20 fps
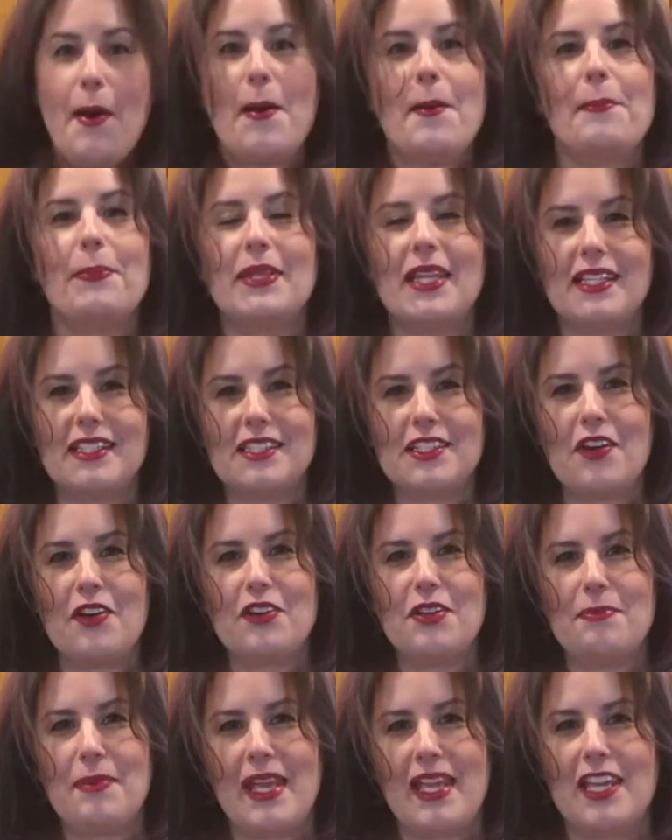But let's go
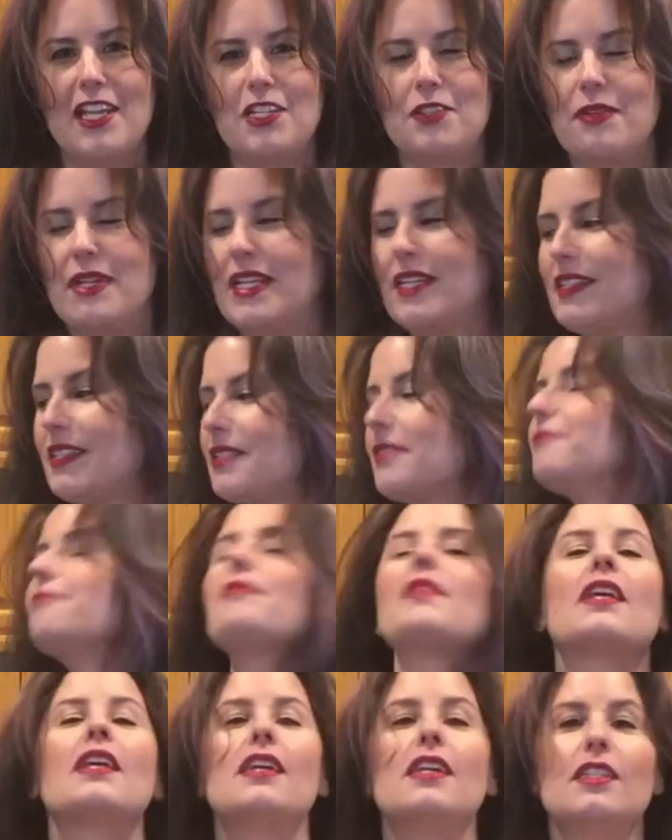to making drinks.
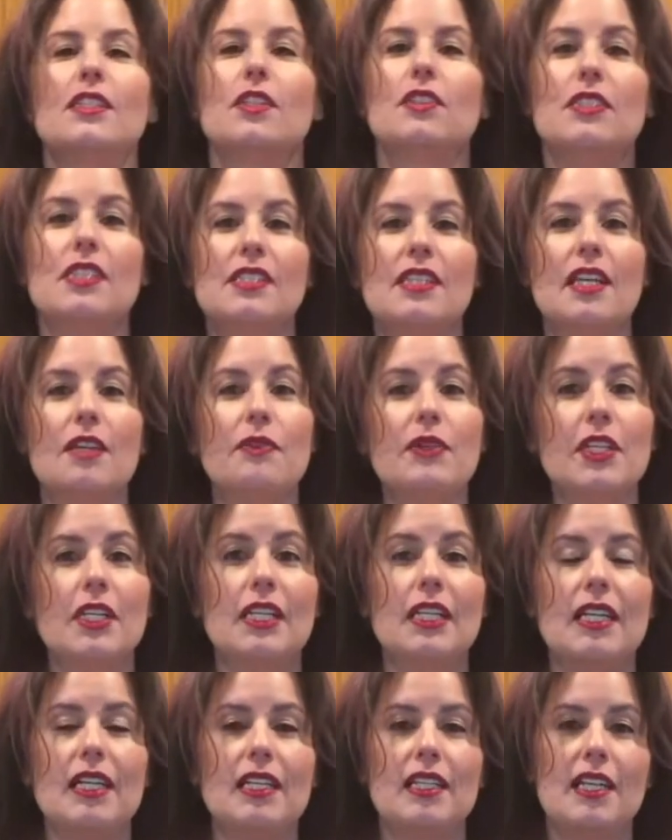So just like with
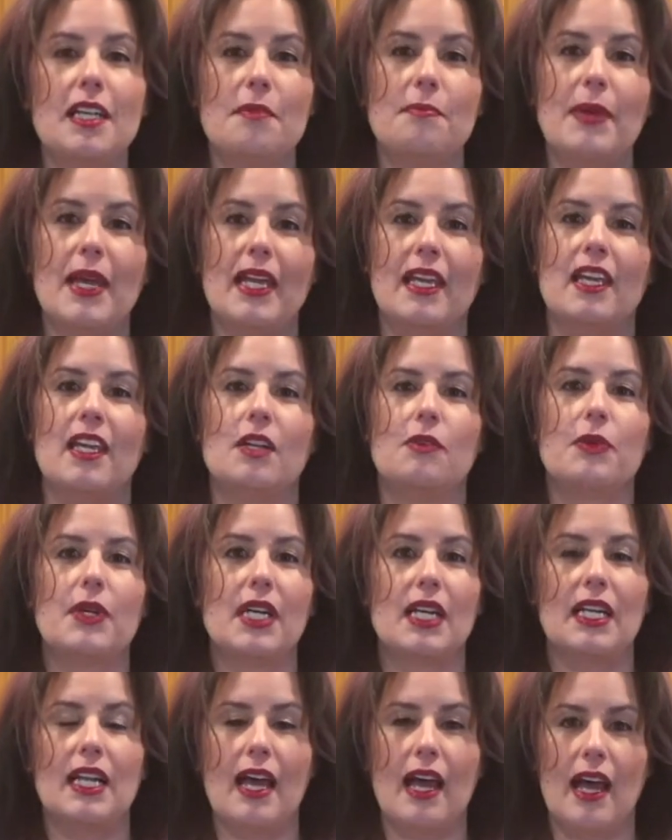cooking and baking, we're
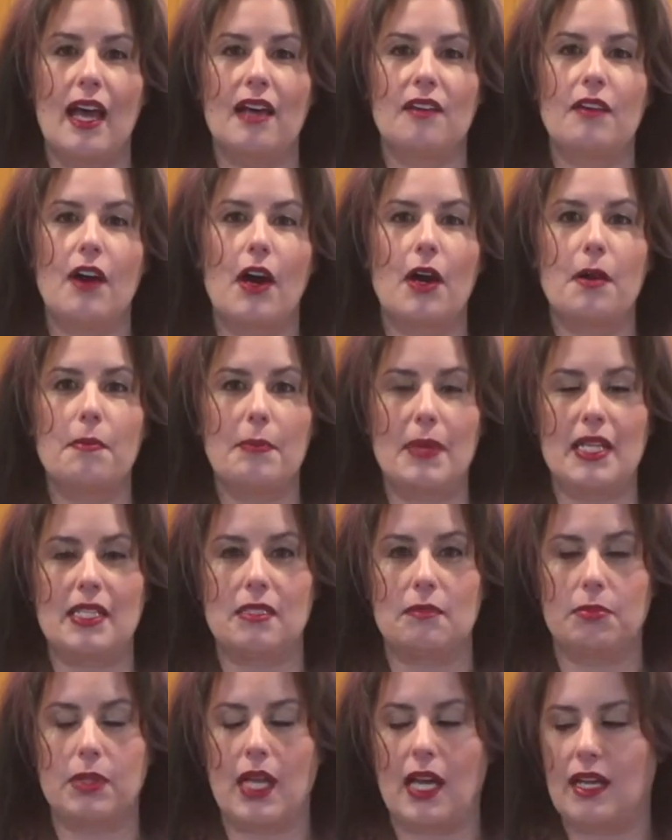gonna have our mise
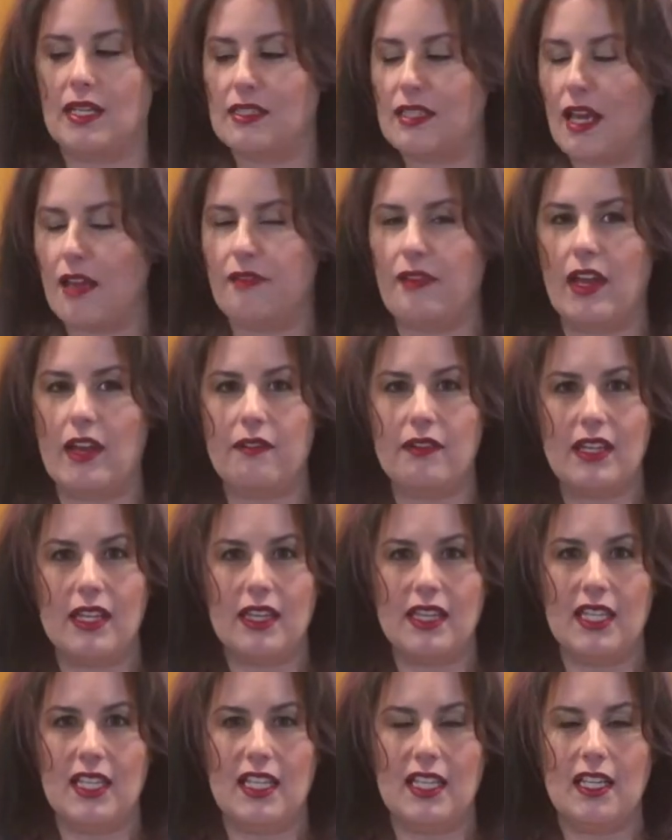en place, have
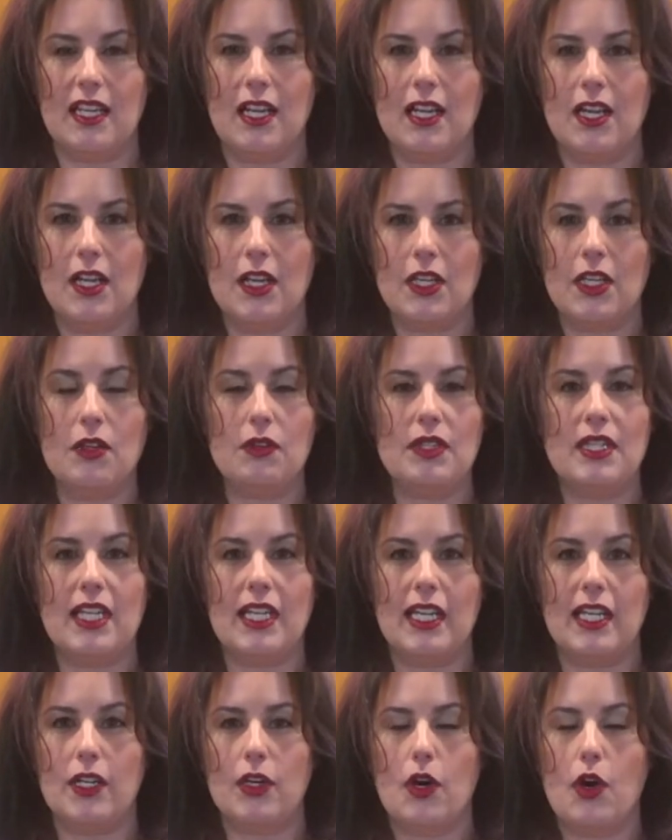everything you
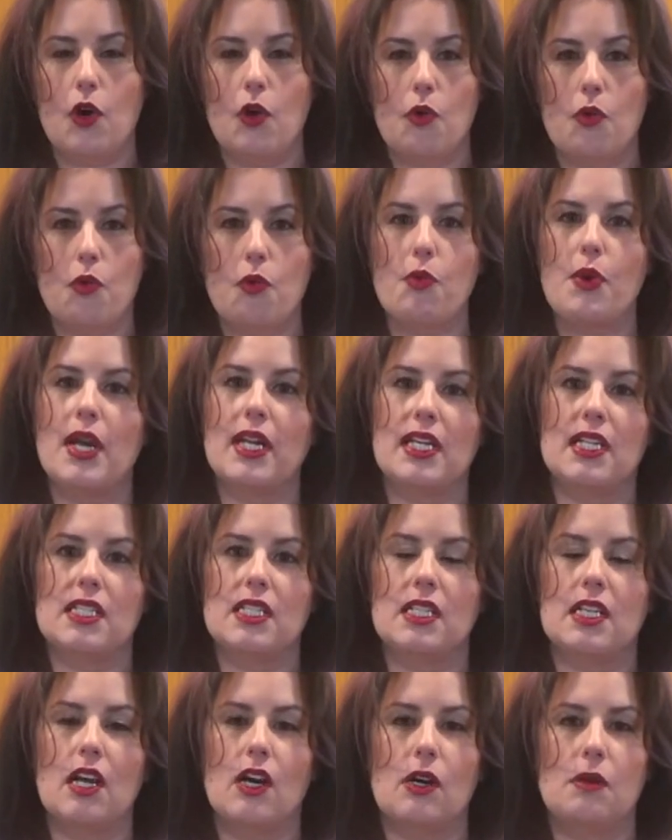need ready to
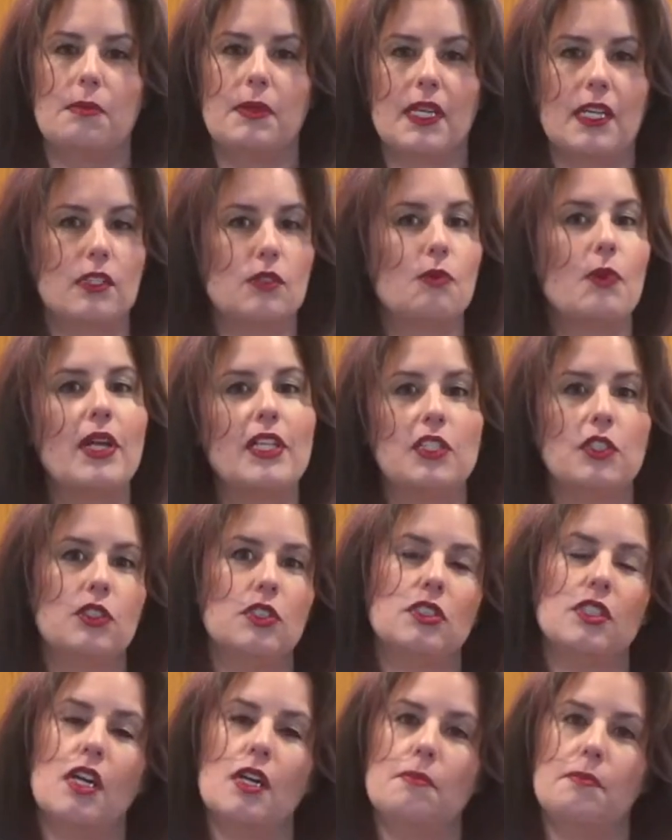go, because once you
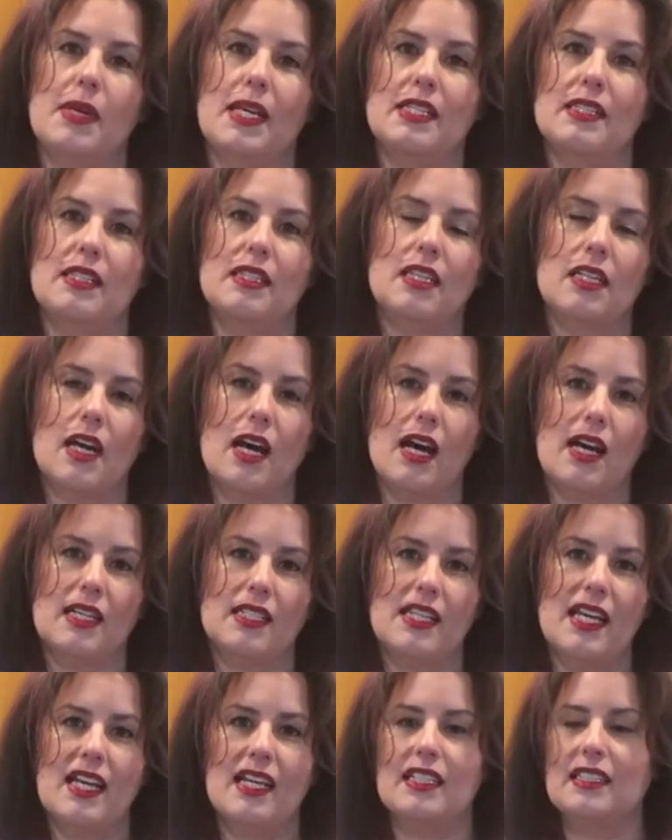start mixing the
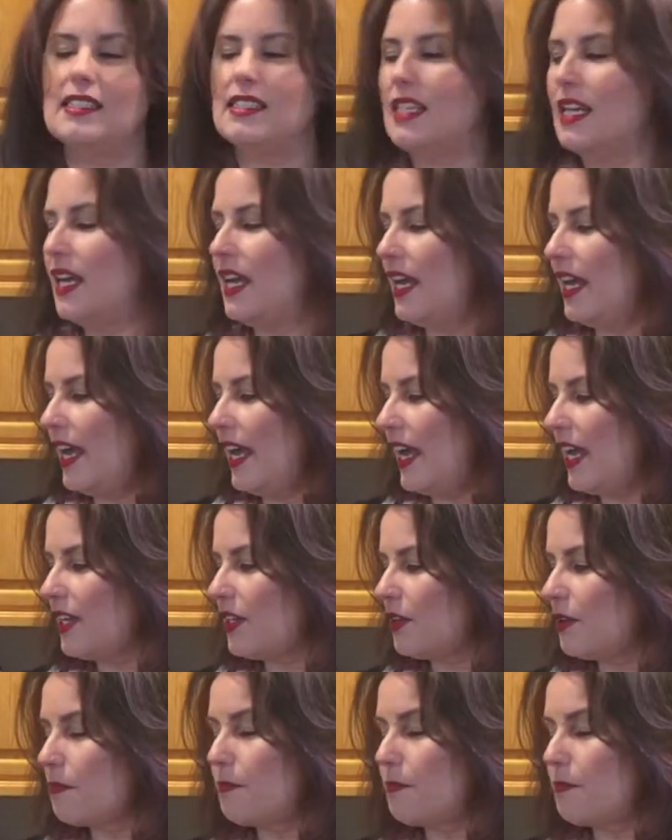cocktails and your